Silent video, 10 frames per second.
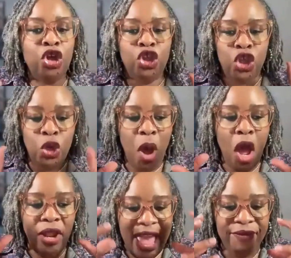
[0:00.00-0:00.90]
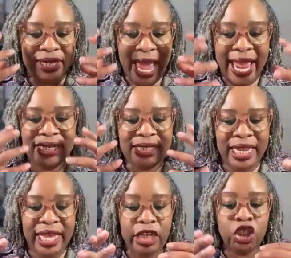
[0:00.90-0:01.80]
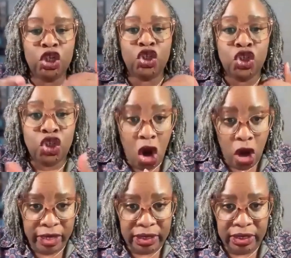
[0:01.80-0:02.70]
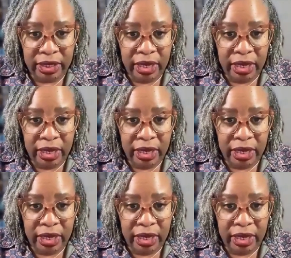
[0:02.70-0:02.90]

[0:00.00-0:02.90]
You all have an idea to start,